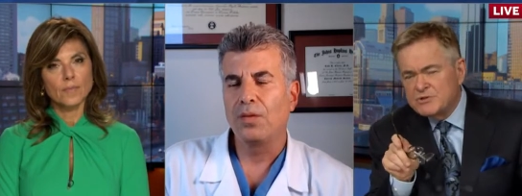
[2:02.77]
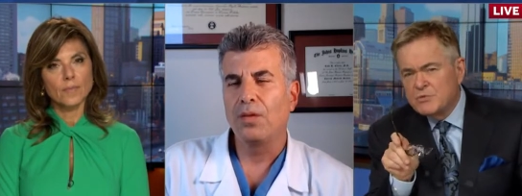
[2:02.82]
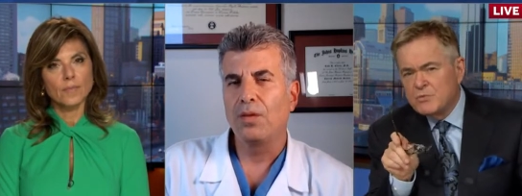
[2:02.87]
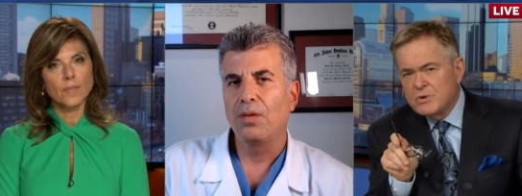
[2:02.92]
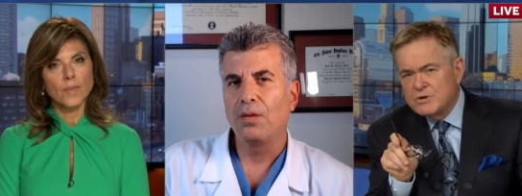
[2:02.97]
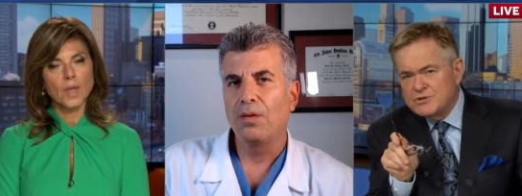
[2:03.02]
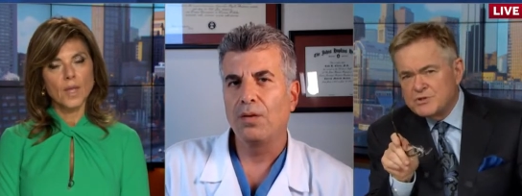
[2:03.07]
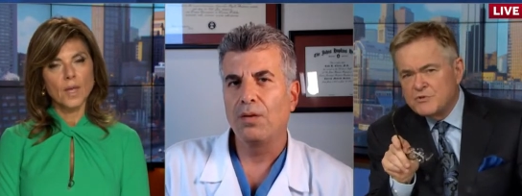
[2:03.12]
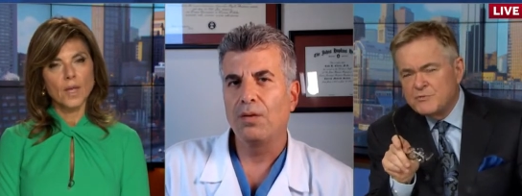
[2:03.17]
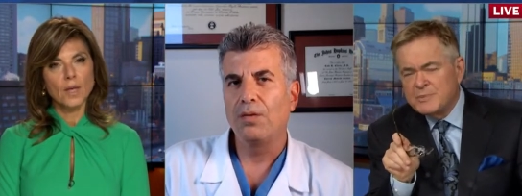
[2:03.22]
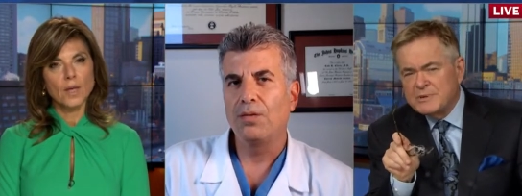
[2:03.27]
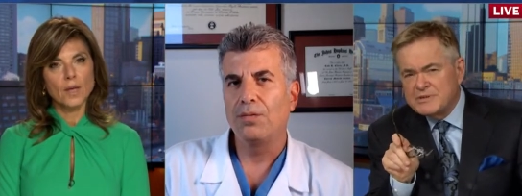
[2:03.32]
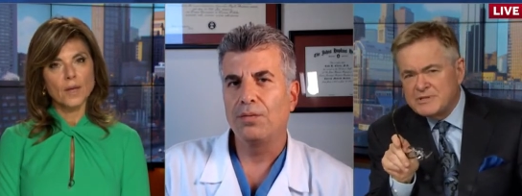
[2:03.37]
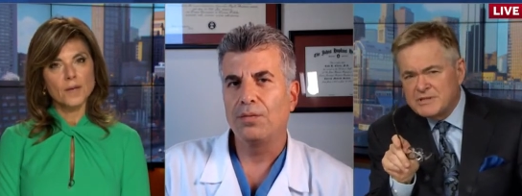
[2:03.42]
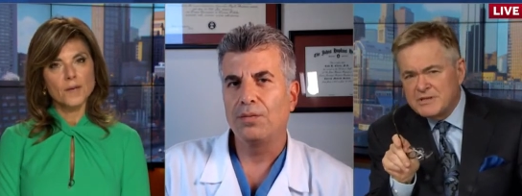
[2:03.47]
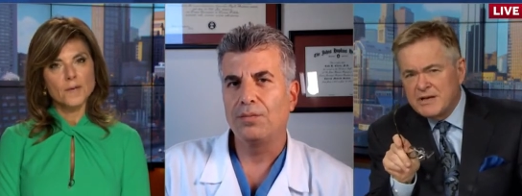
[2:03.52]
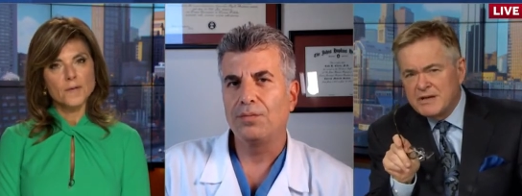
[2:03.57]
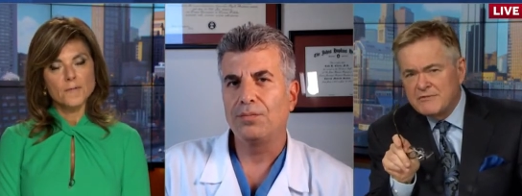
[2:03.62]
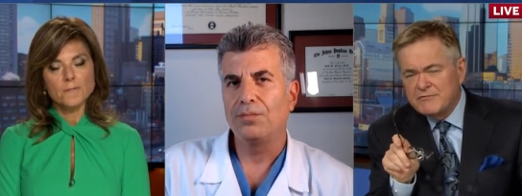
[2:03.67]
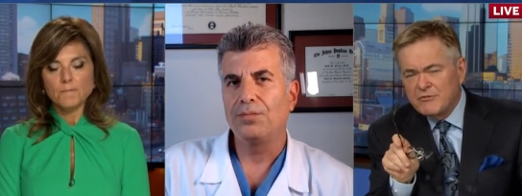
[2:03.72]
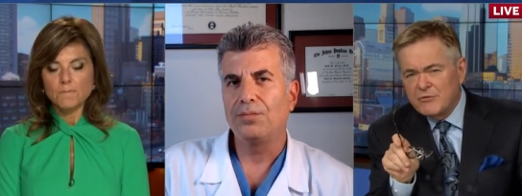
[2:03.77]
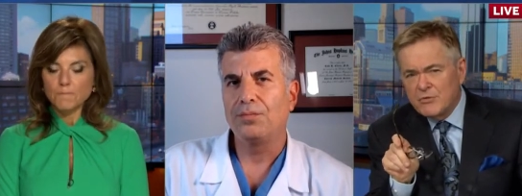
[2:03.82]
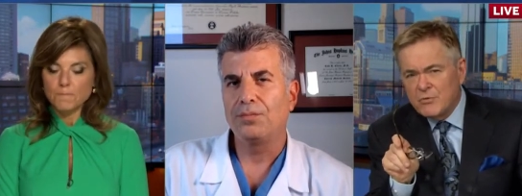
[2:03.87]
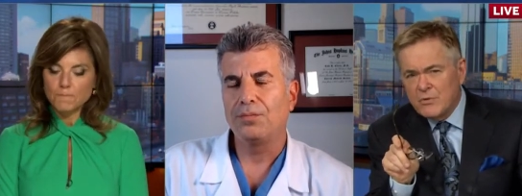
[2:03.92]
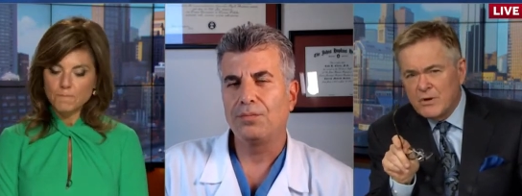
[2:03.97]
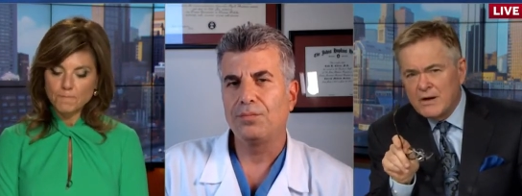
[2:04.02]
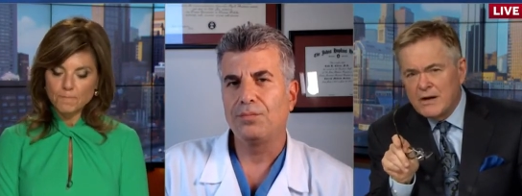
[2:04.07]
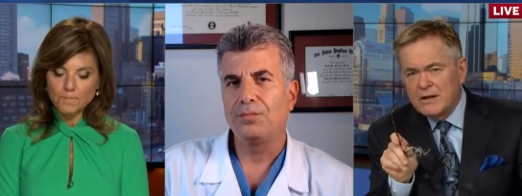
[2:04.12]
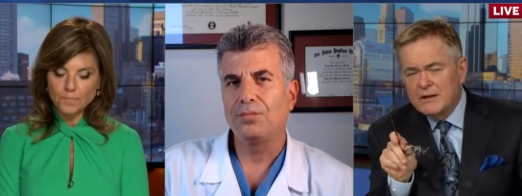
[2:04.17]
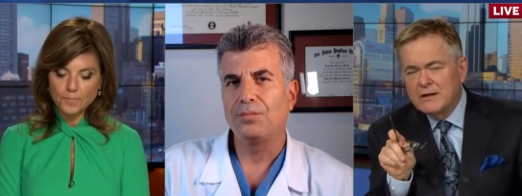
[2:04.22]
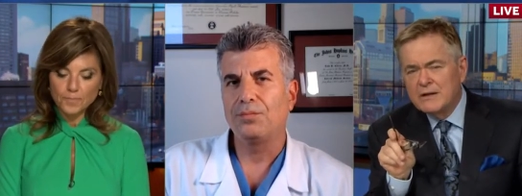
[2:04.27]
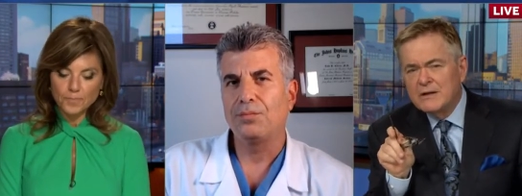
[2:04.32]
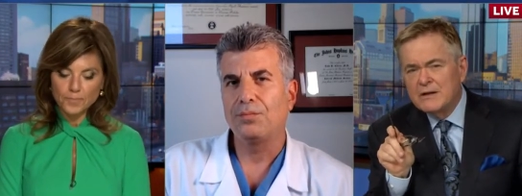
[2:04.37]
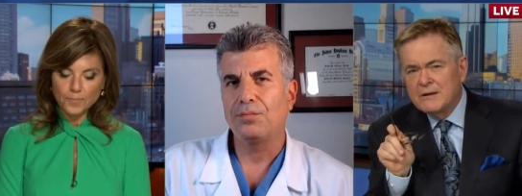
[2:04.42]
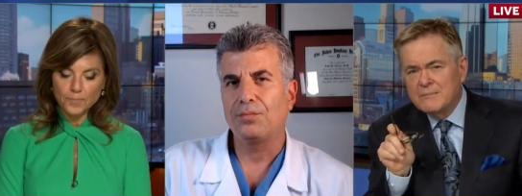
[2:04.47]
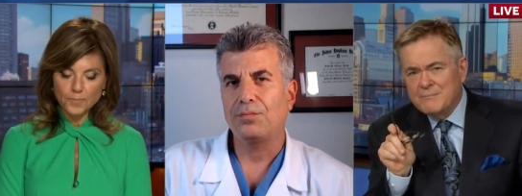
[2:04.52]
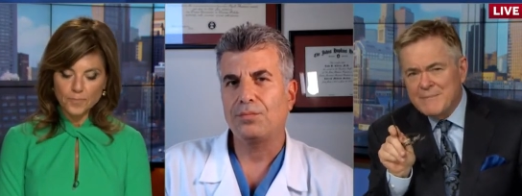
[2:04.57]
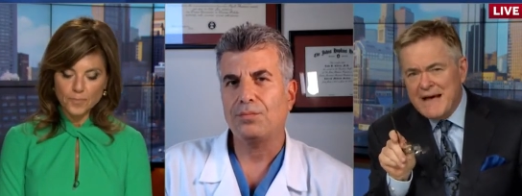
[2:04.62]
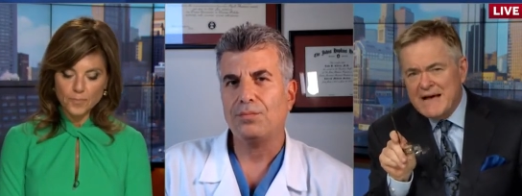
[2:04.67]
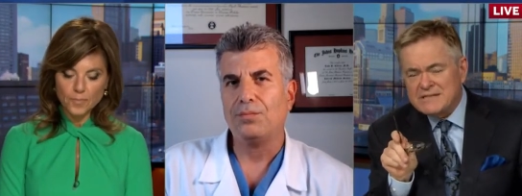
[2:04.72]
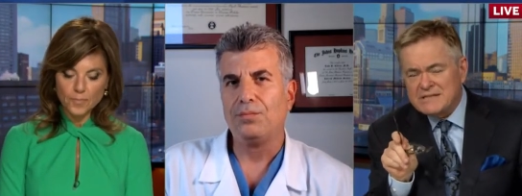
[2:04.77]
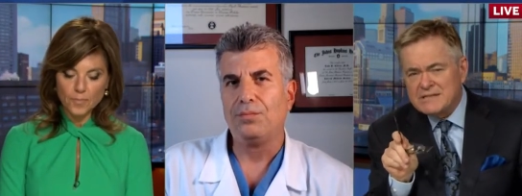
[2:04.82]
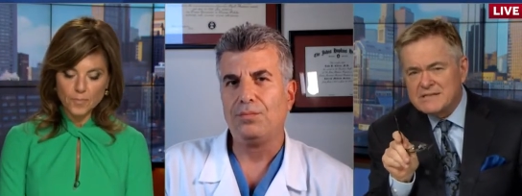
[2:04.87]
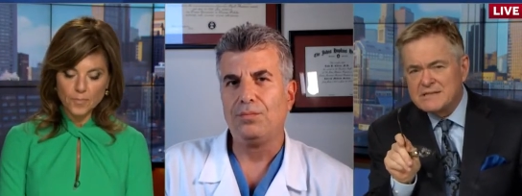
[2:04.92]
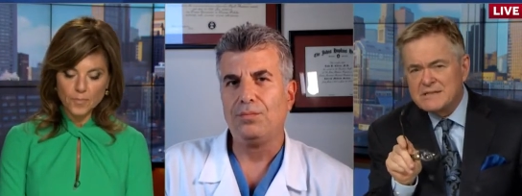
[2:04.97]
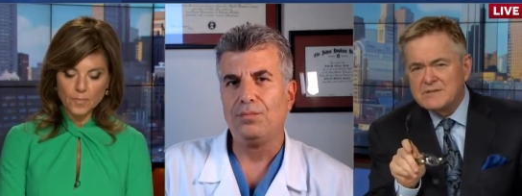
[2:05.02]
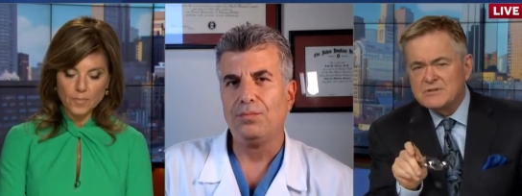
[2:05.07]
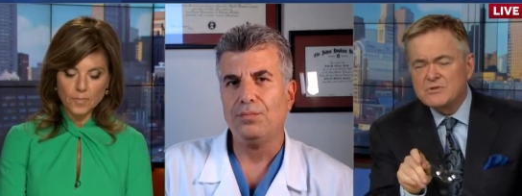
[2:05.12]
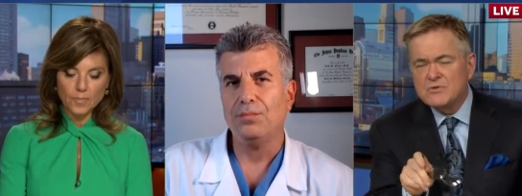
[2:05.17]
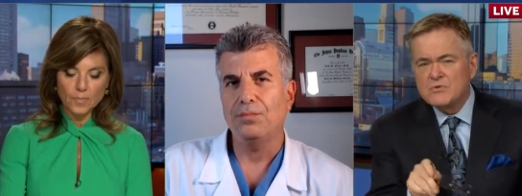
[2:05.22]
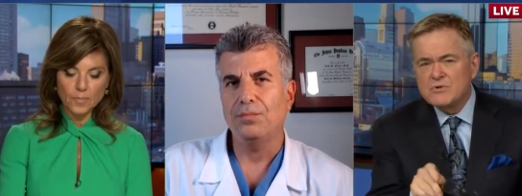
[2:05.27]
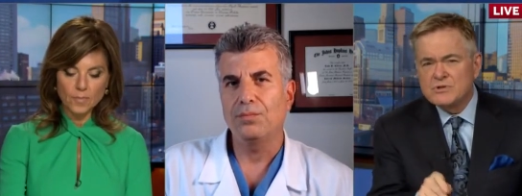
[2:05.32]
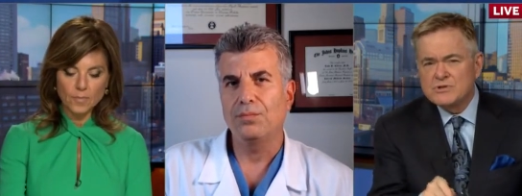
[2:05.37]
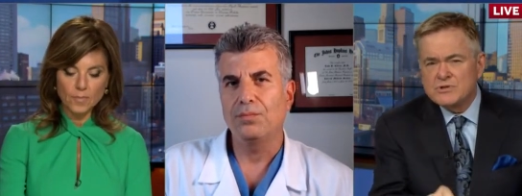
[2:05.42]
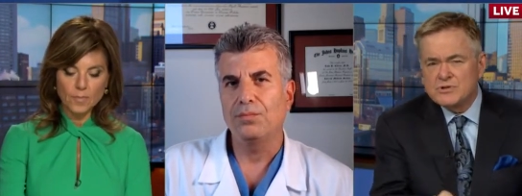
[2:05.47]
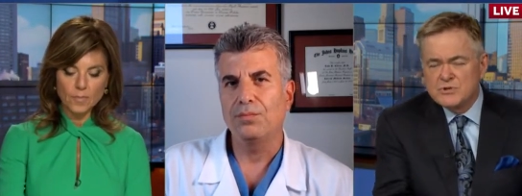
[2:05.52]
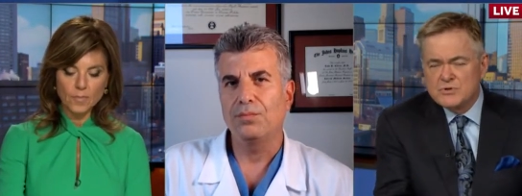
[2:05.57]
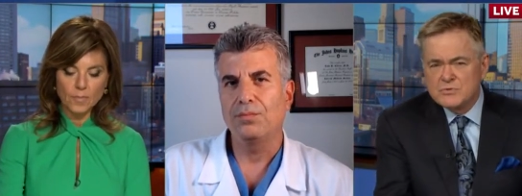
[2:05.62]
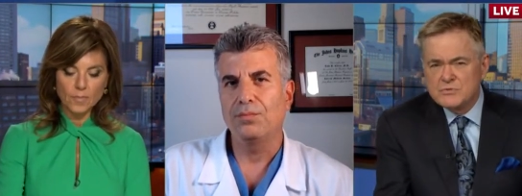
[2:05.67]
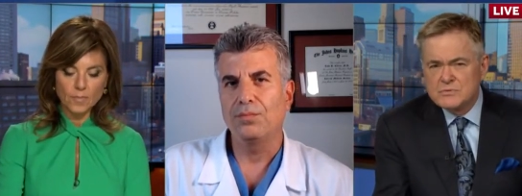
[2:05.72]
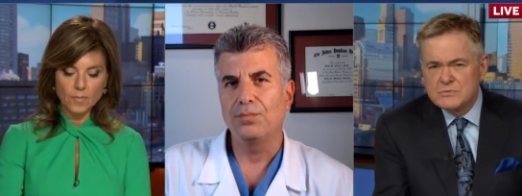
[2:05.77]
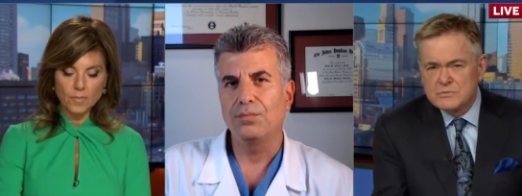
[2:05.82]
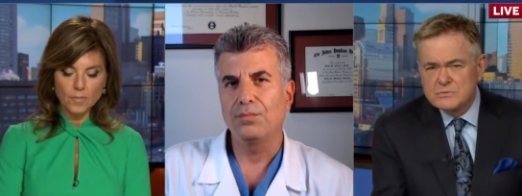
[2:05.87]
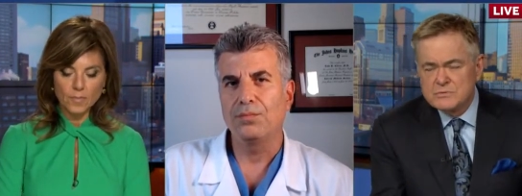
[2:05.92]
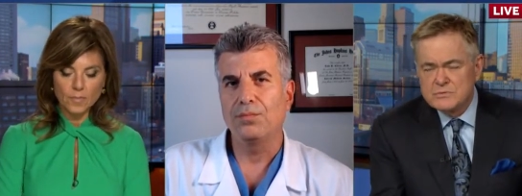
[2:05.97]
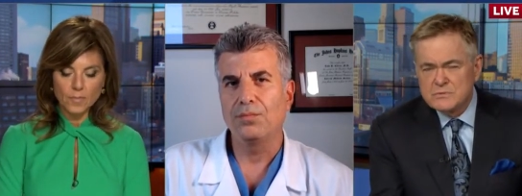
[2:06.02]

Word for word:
Speaker 1: to what you've been saying for a while? Masks indoors, too?